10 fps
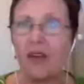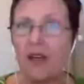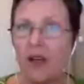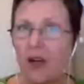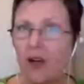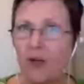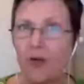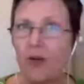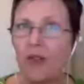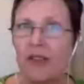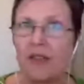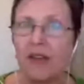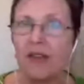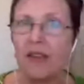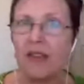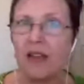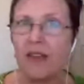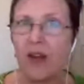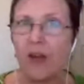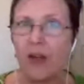yeah, you can get a lot of rulings like
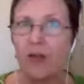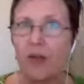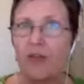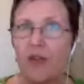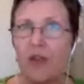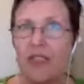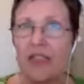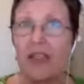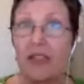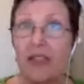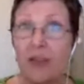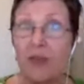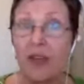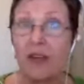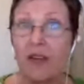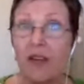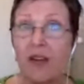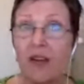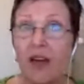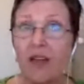that when you refuse to eat something,
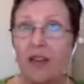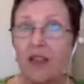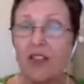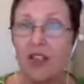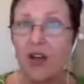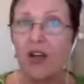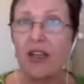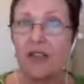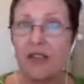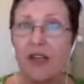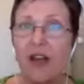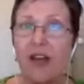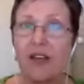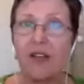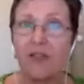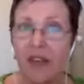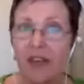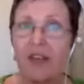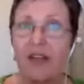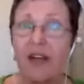and they just don't understand the effect
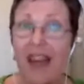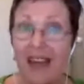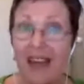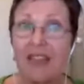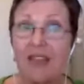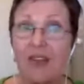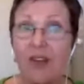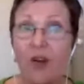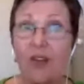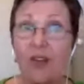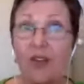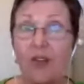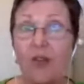that it has on you.